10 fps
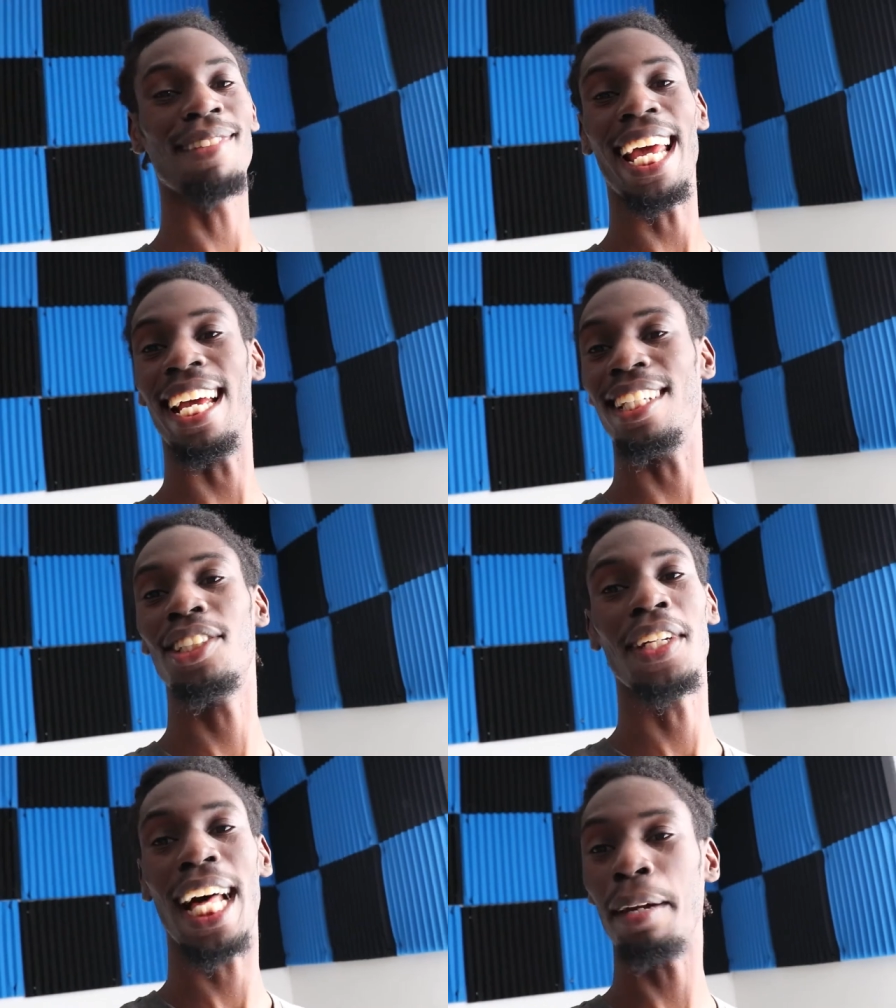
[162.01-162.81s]
Hey,
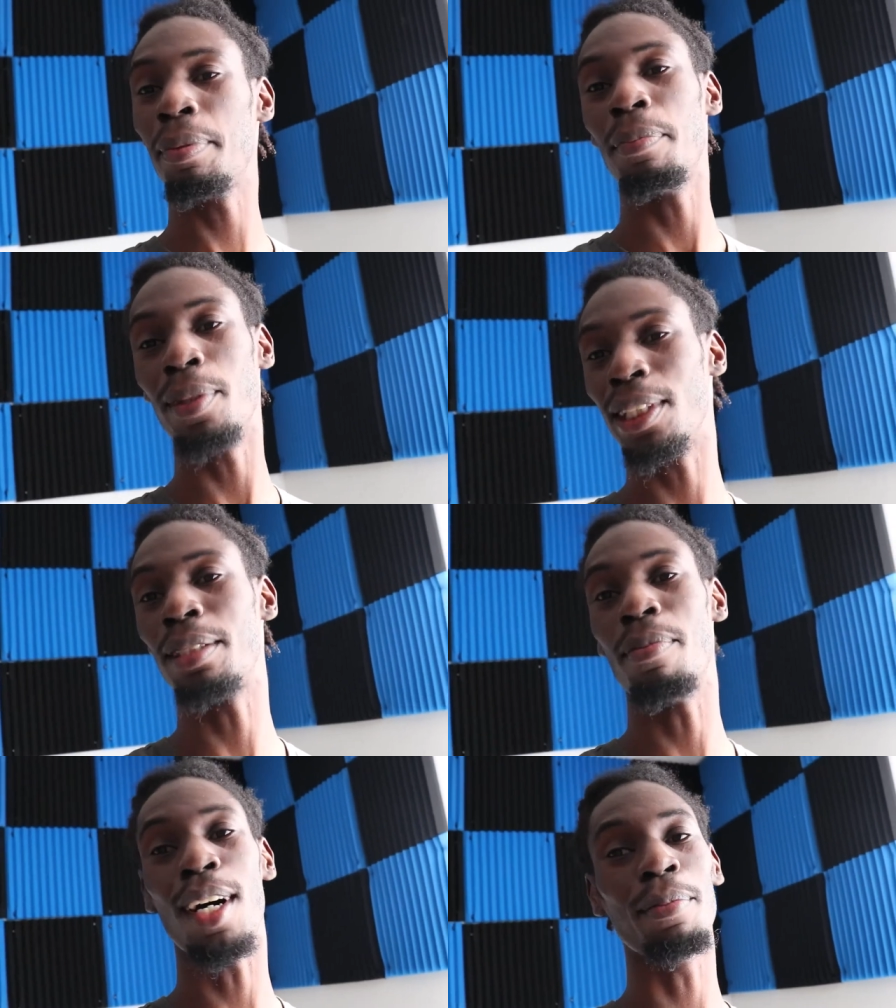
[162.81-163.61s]
to a lot of people it's
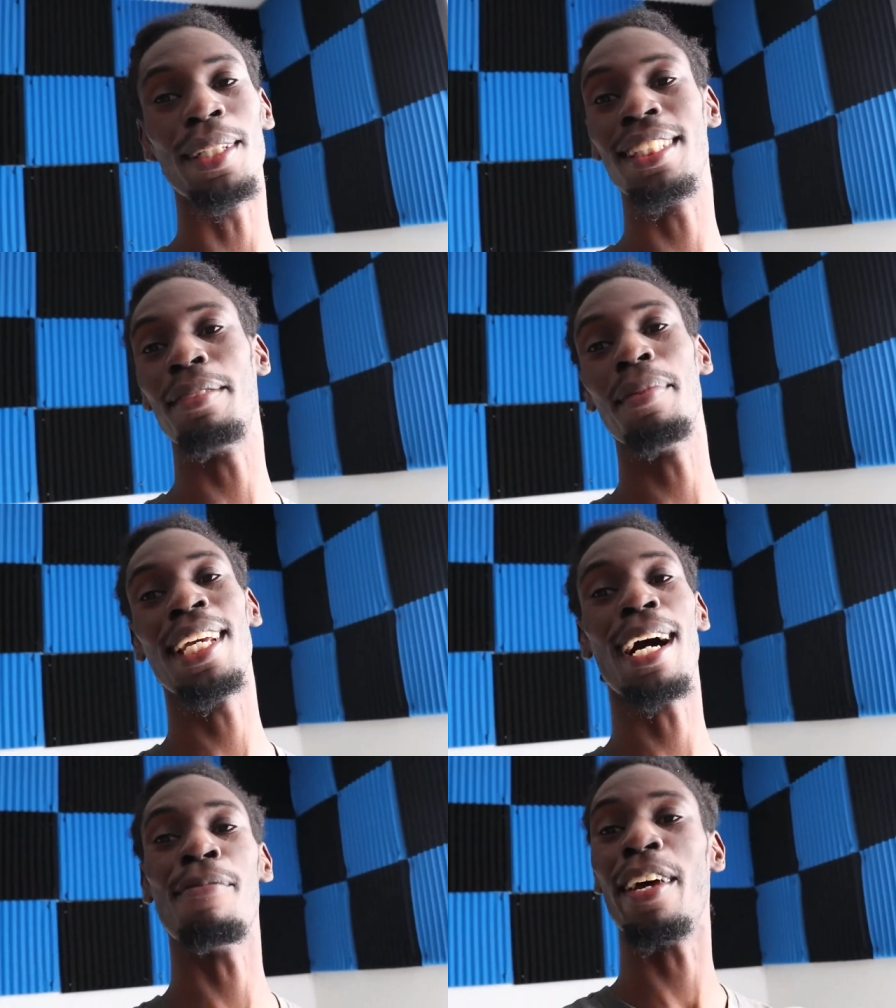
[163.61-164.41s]
small, but to
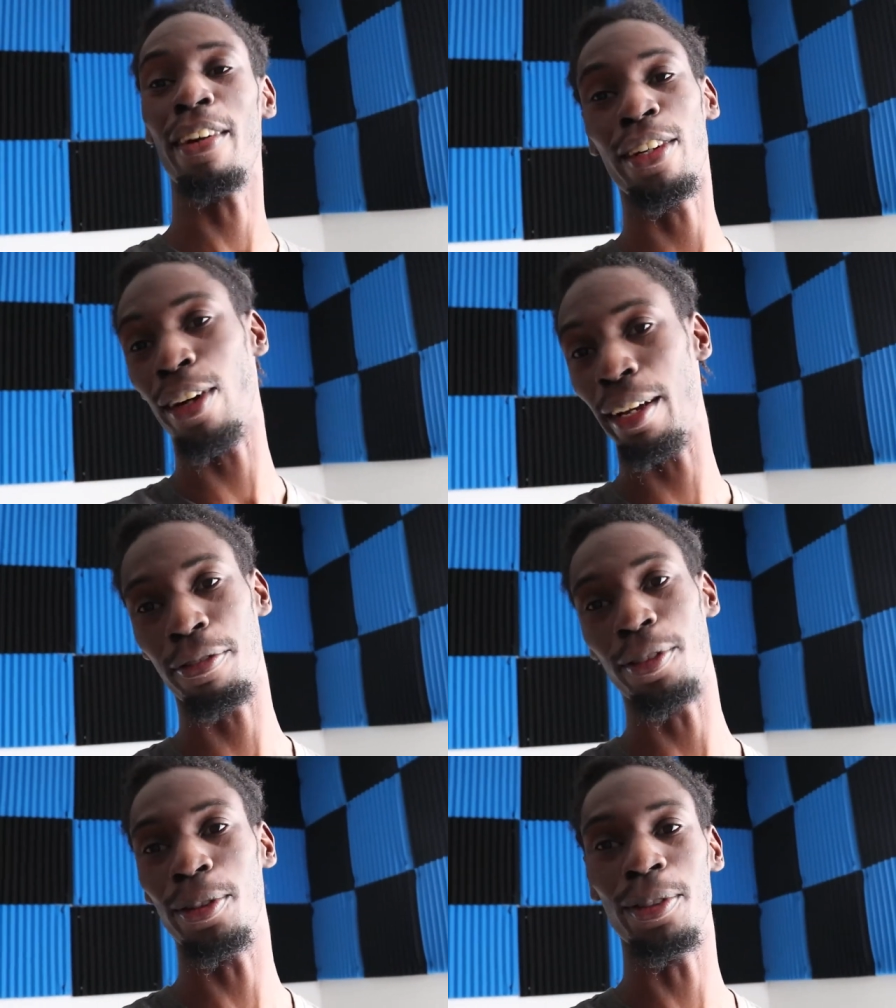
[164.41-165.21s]
me, I'm very
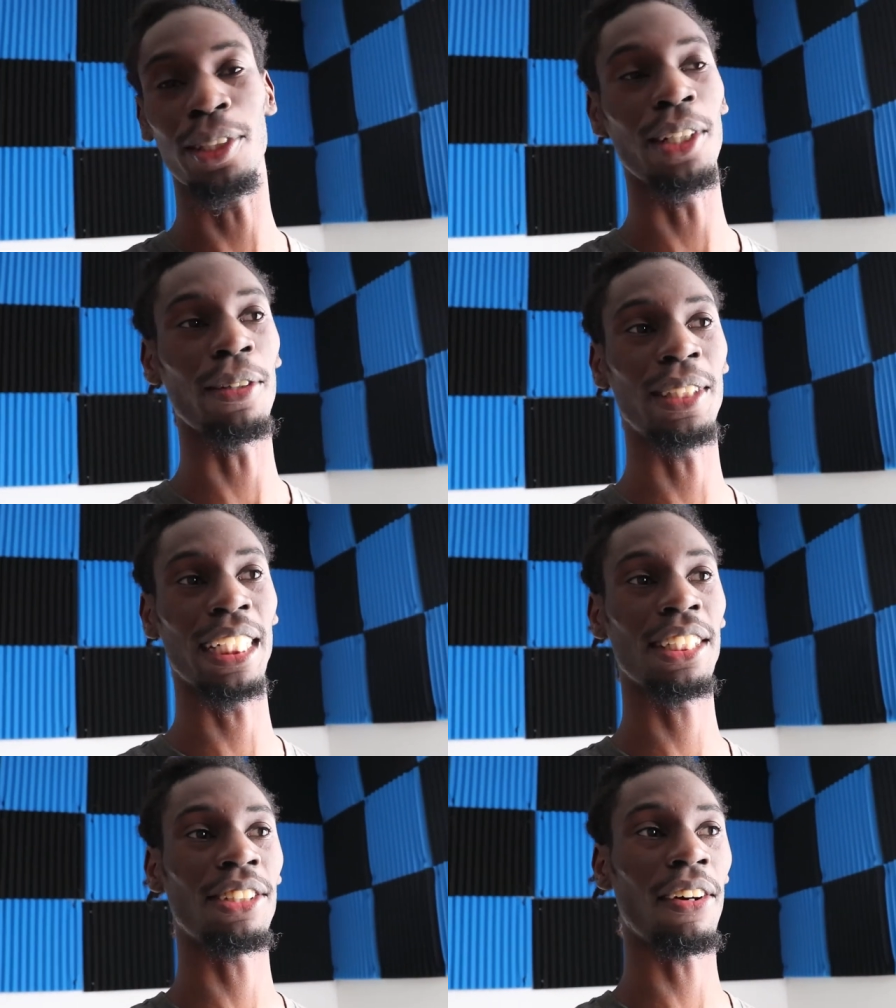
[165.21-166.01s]
grateful. You know,
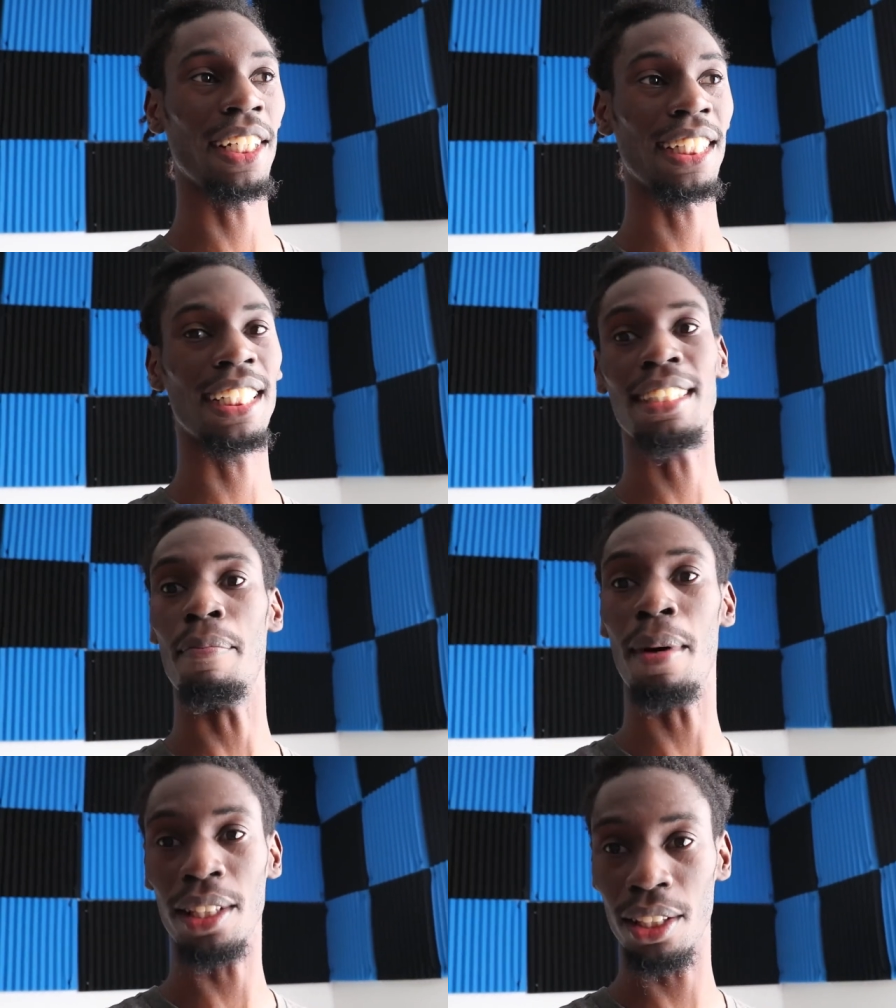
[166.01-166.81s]
just starting this a
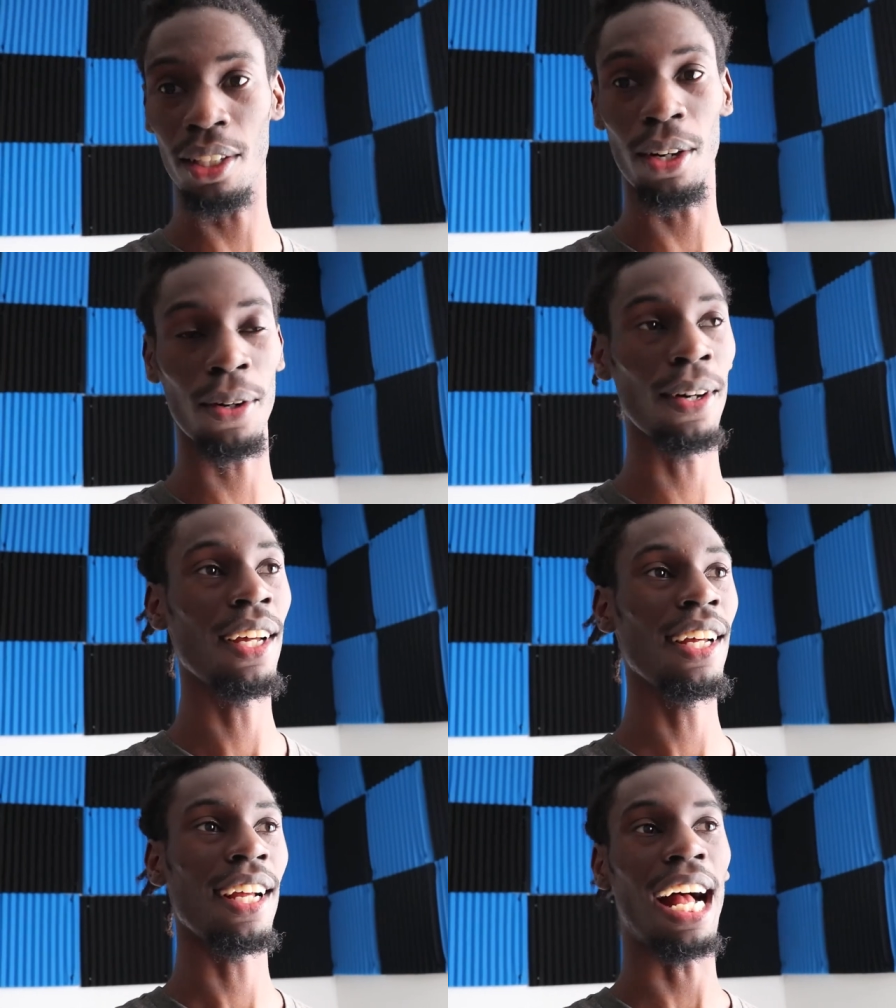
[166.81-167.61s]
month ago,
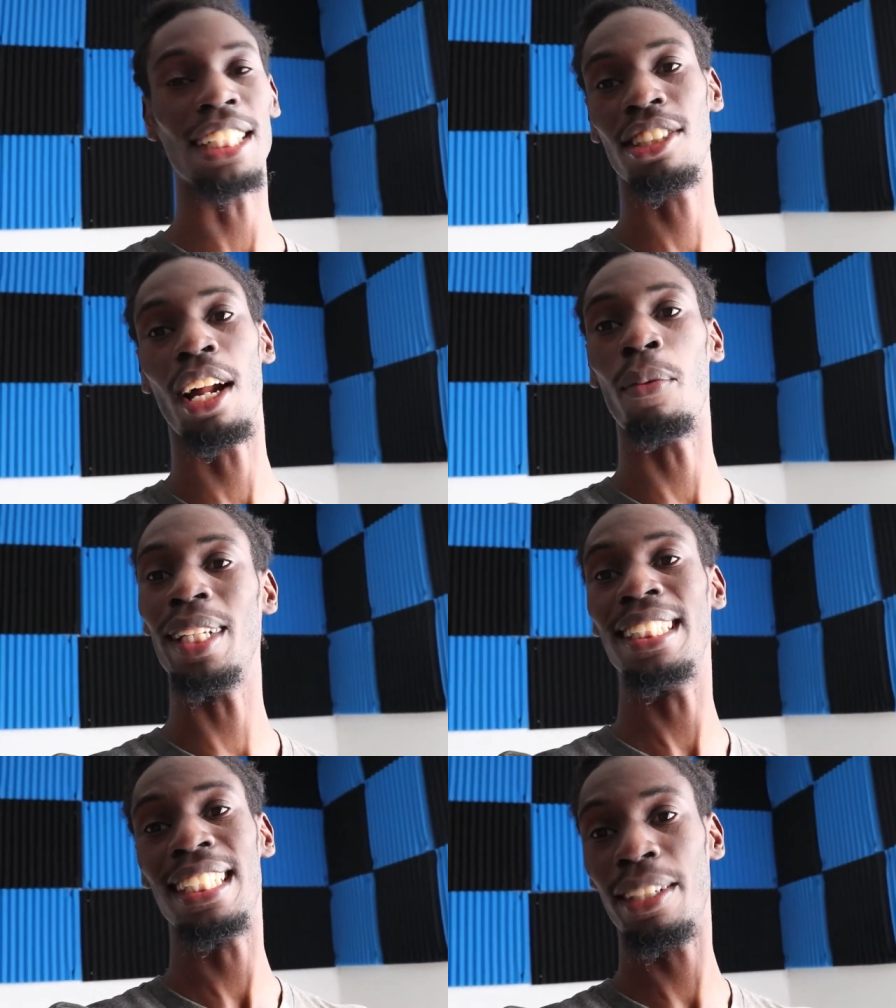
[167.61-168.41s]
I started
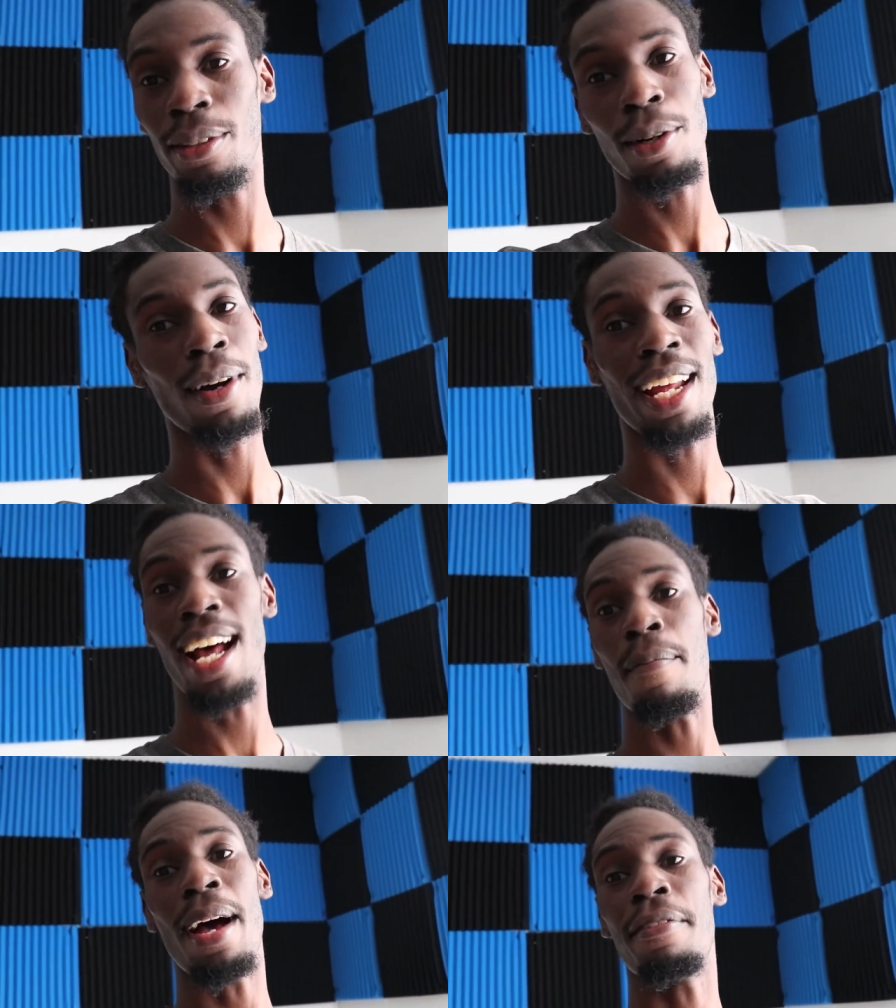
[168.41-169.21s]
with zero and
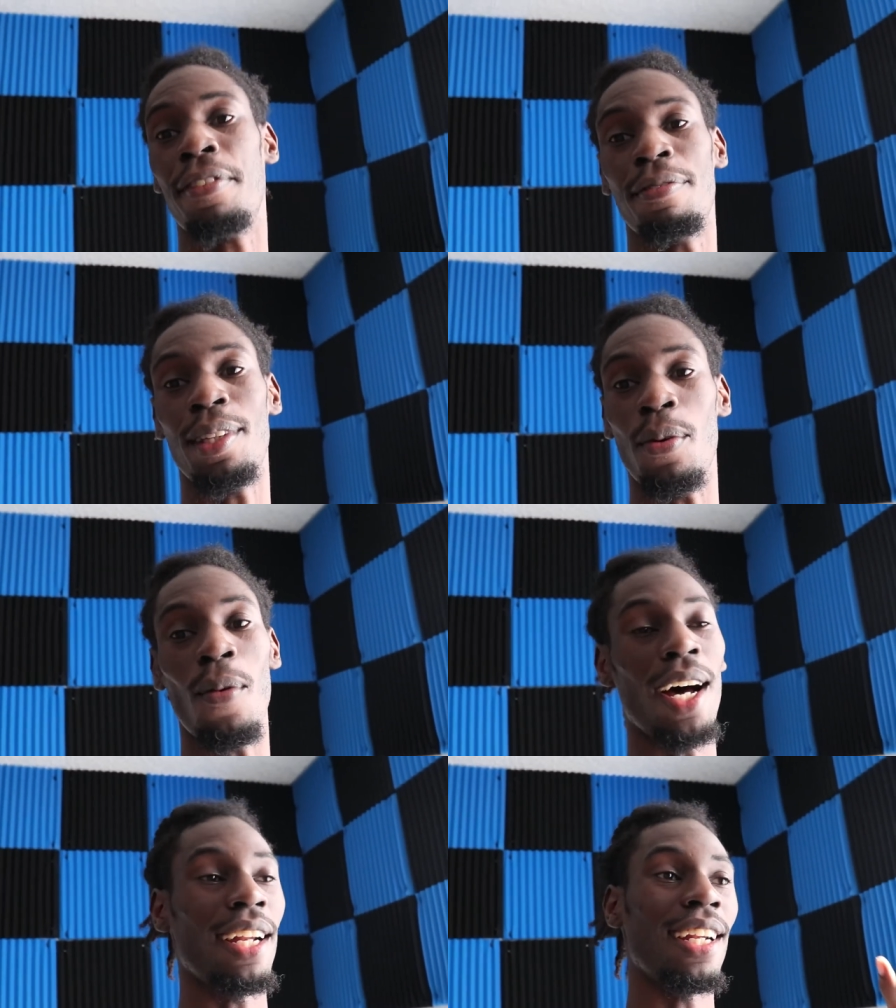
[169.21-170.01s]
I'm at
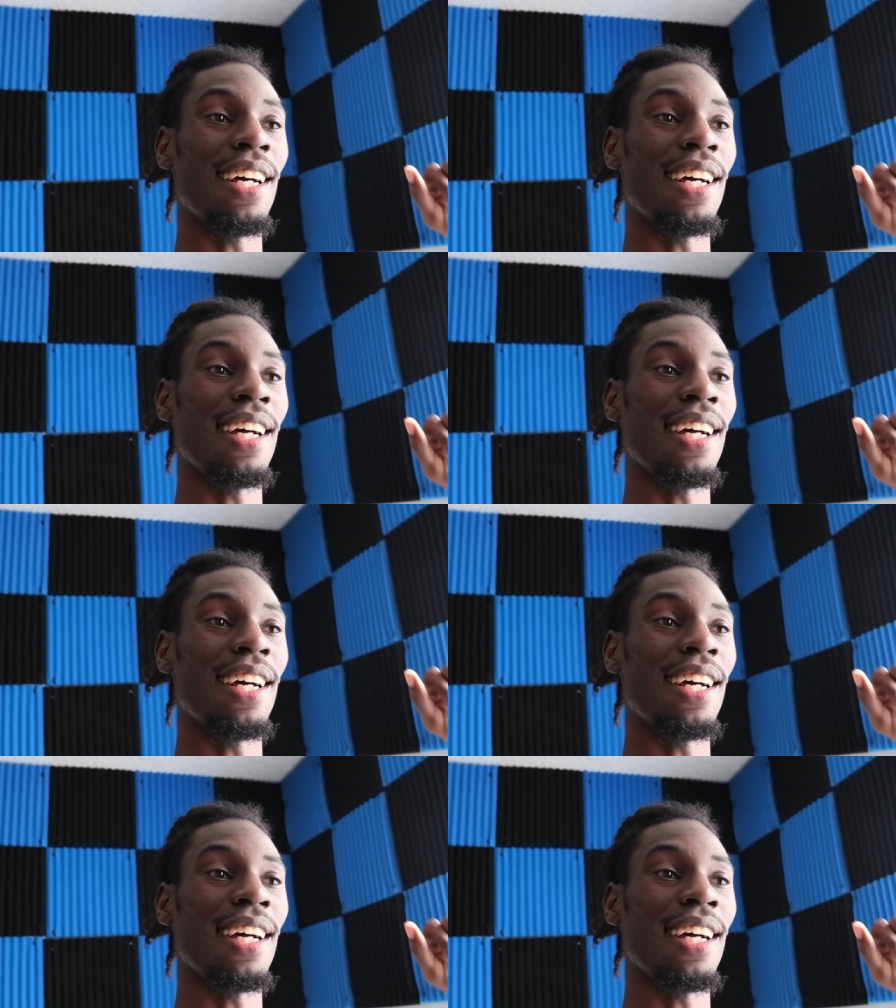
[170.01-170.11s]
51.